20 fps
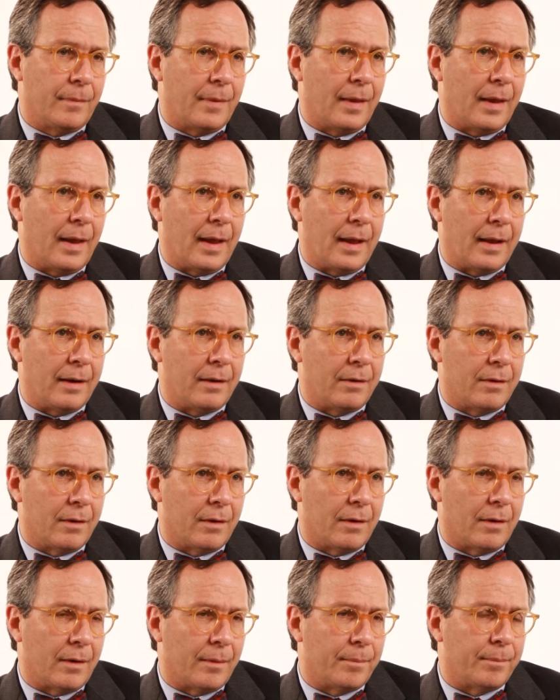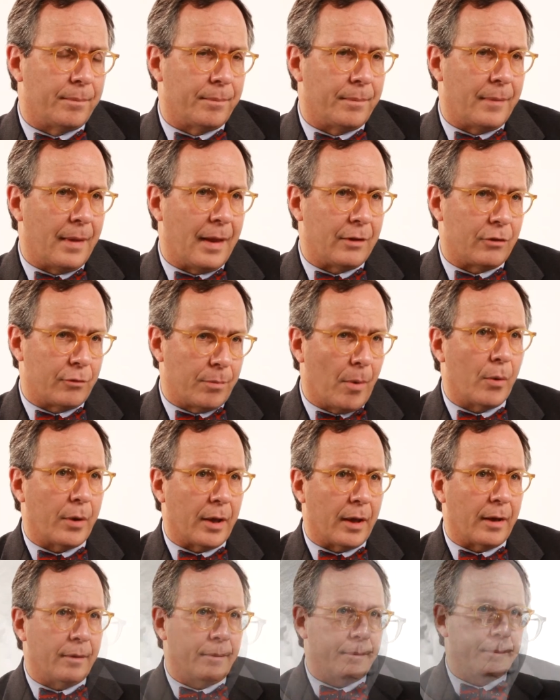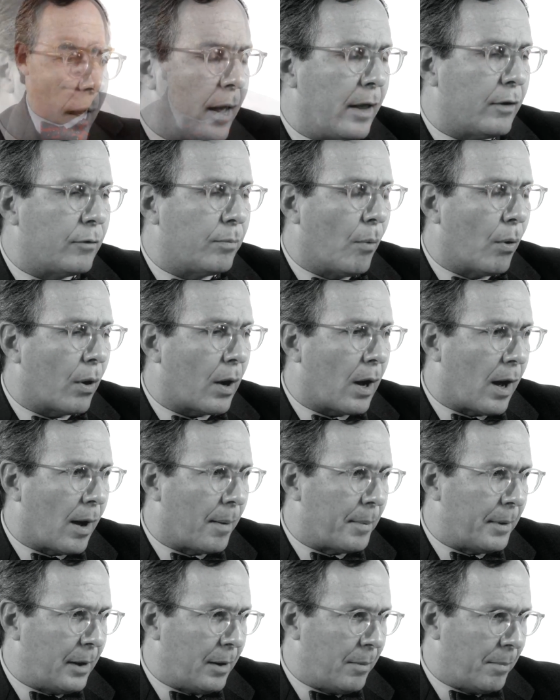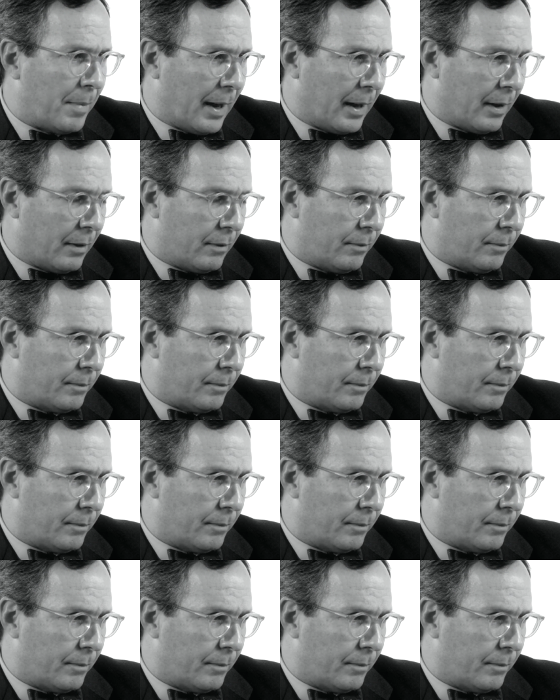and smoking. It's more common in men,